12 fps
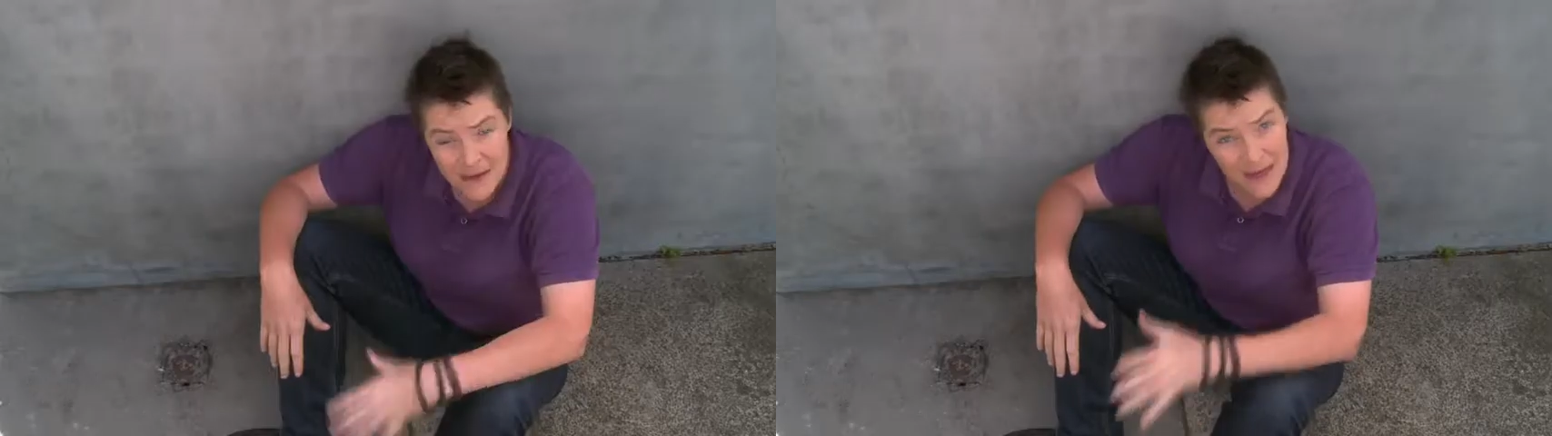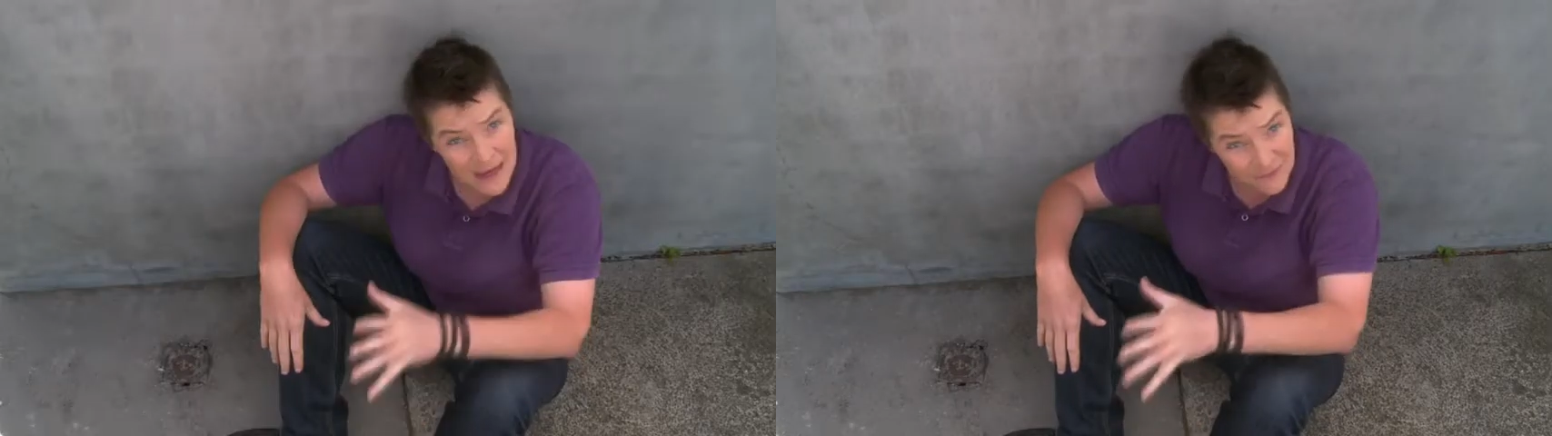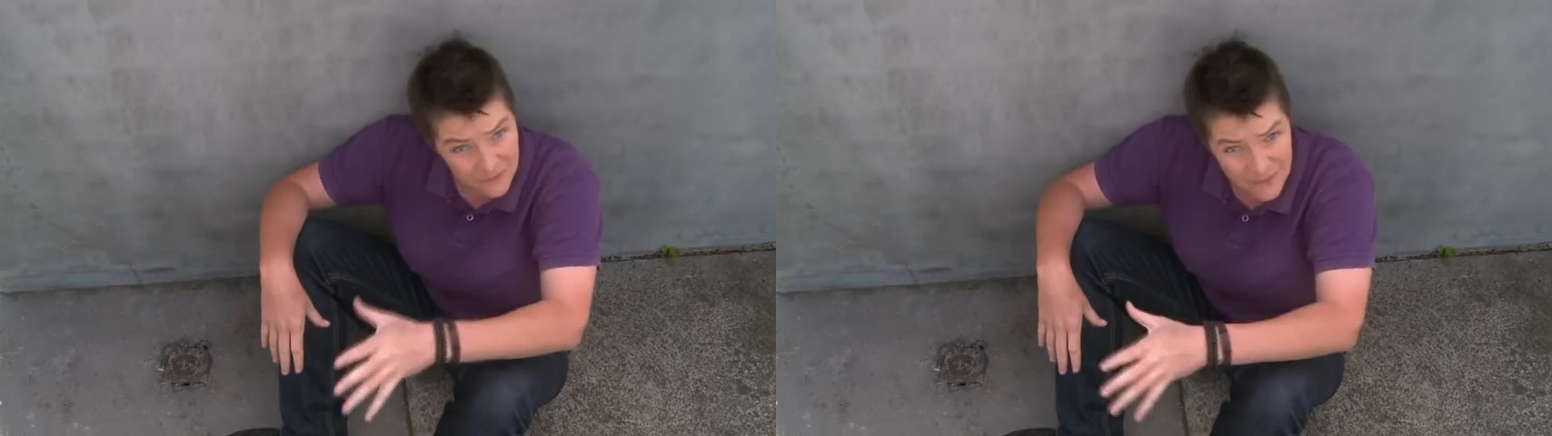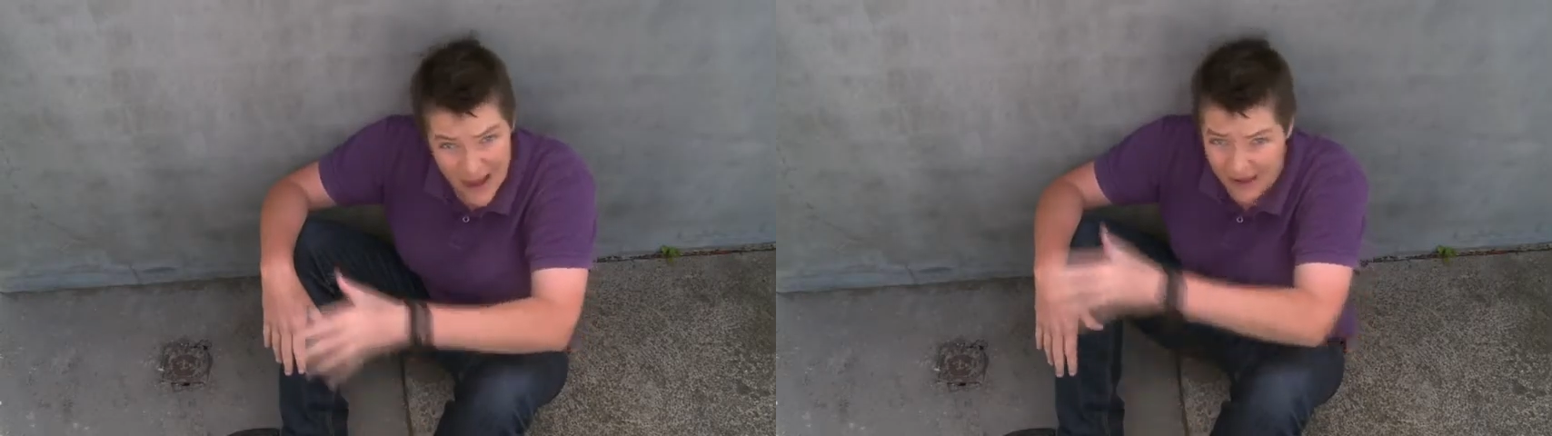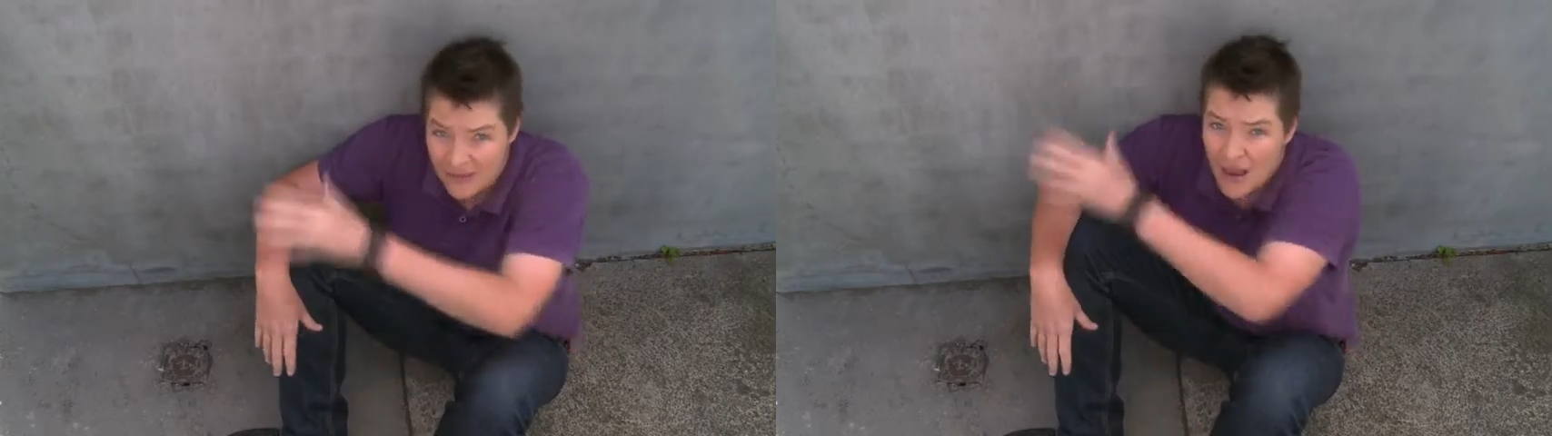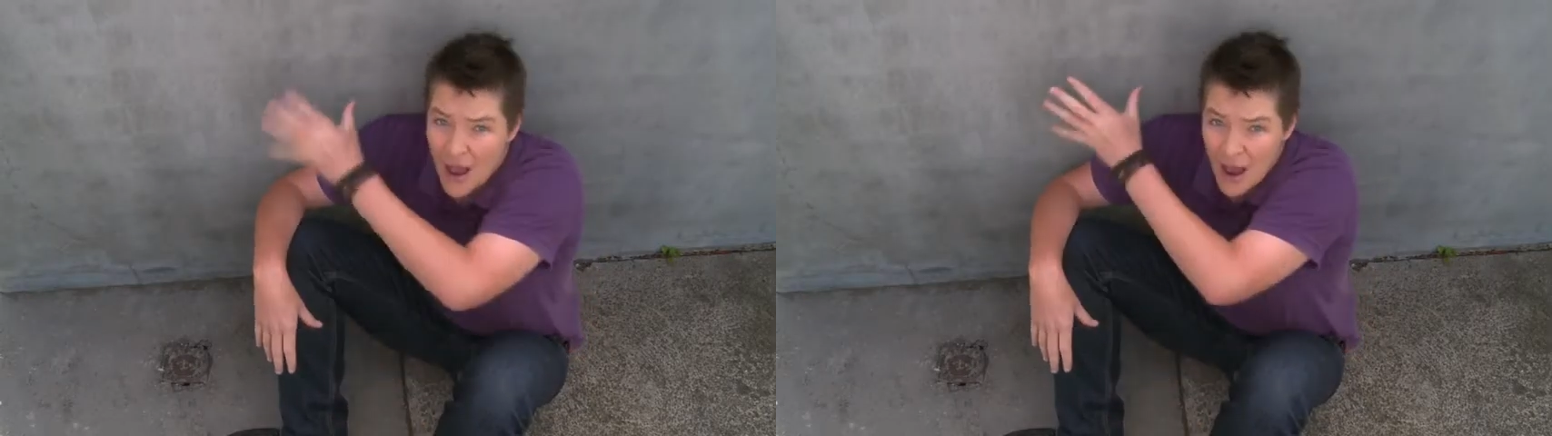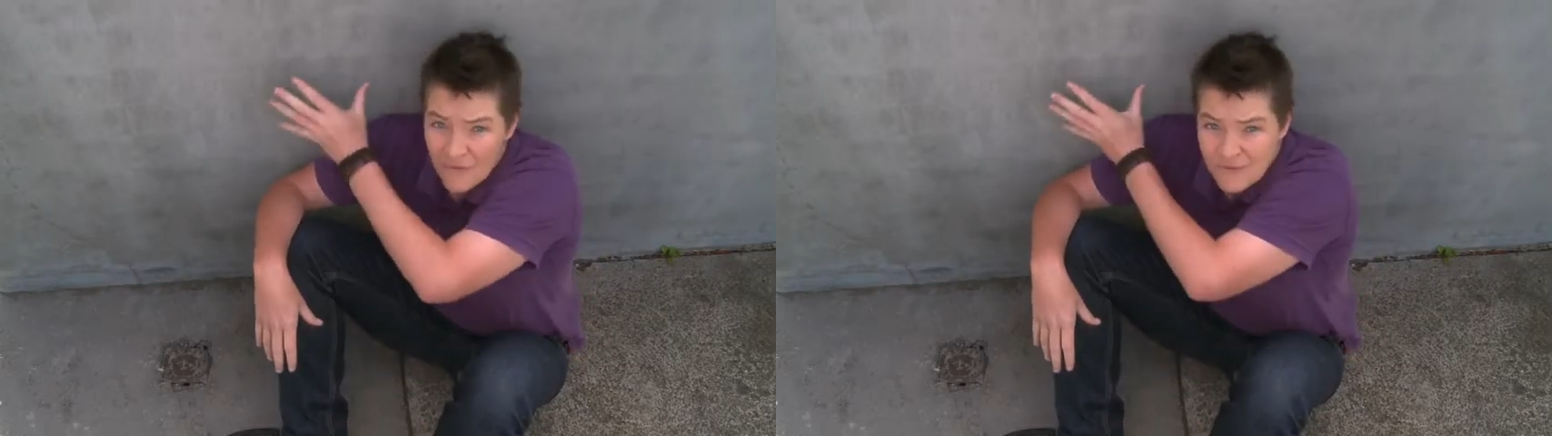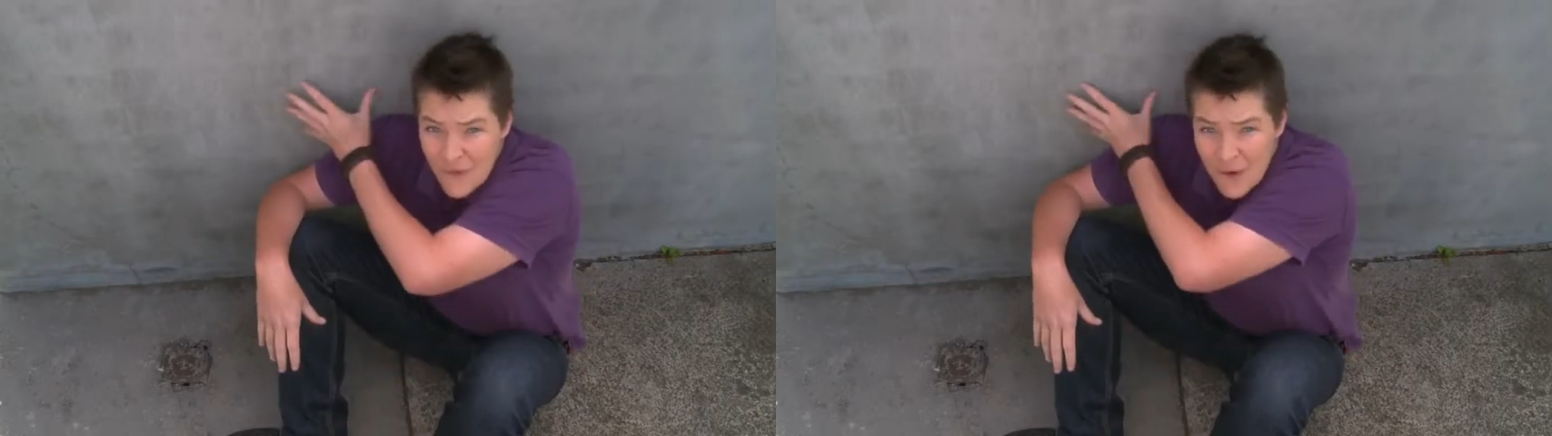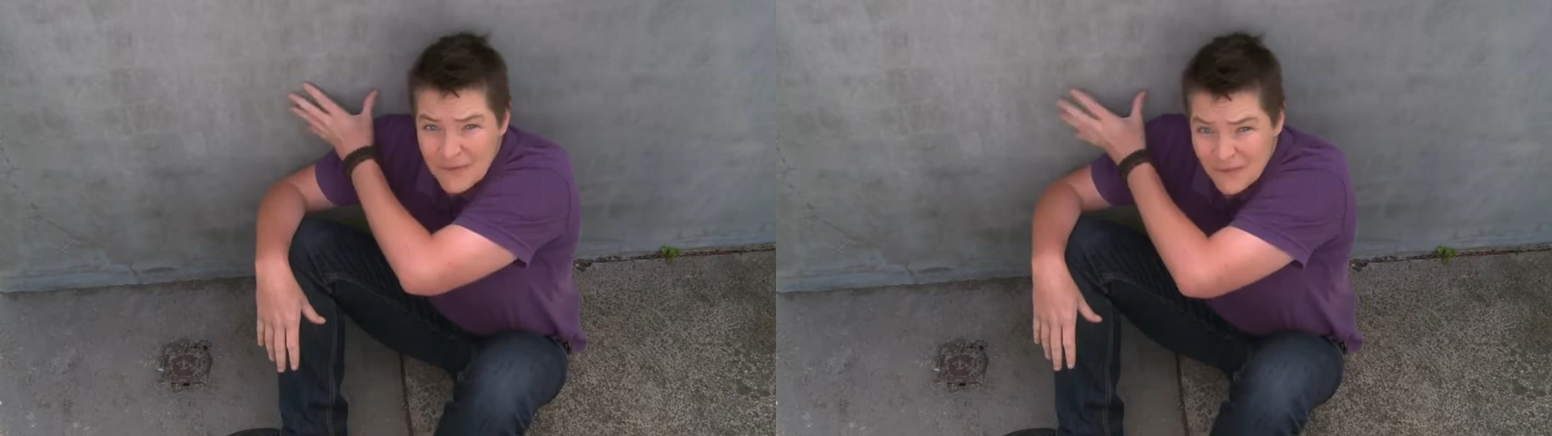In fact, a
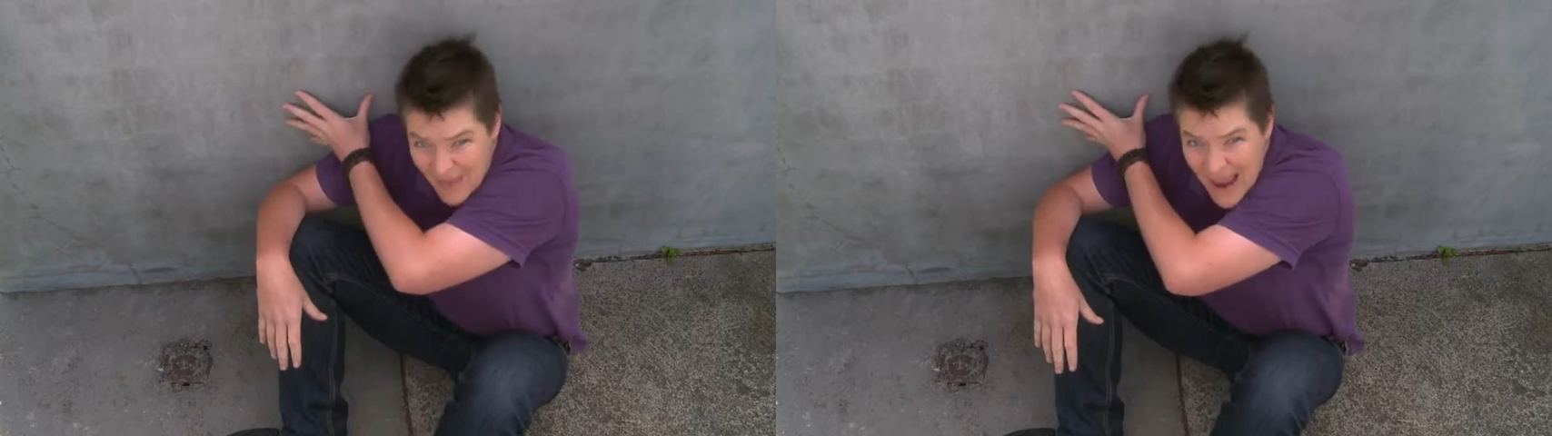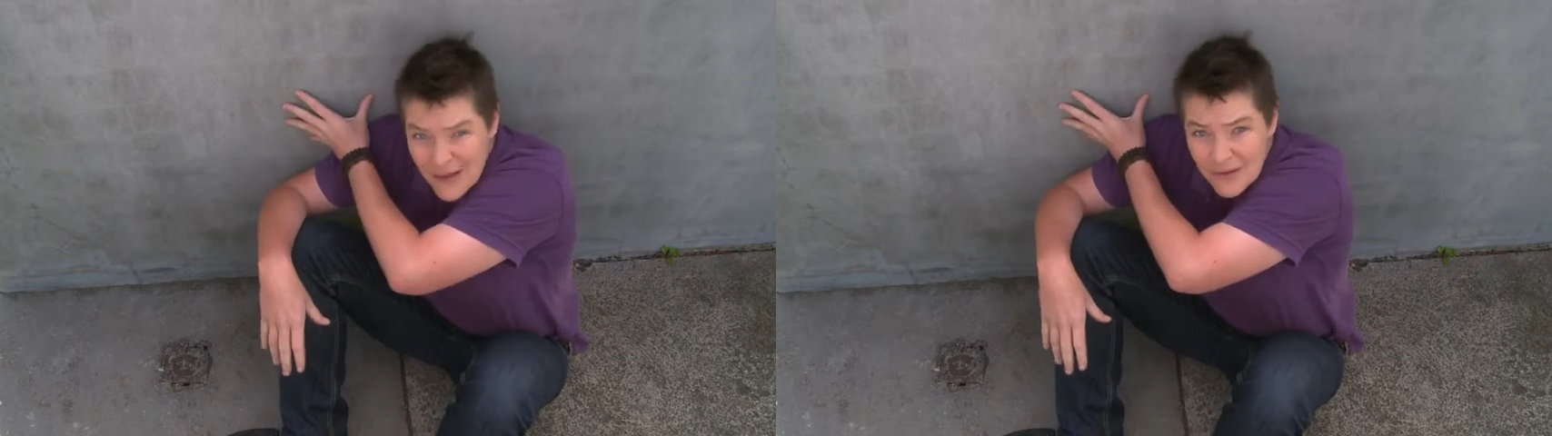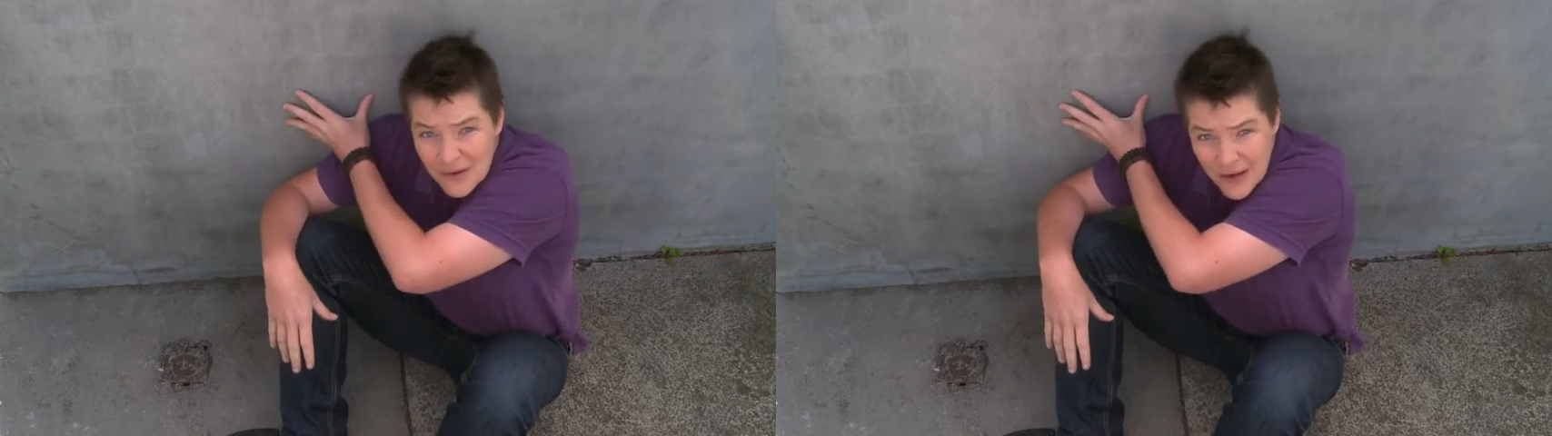5,000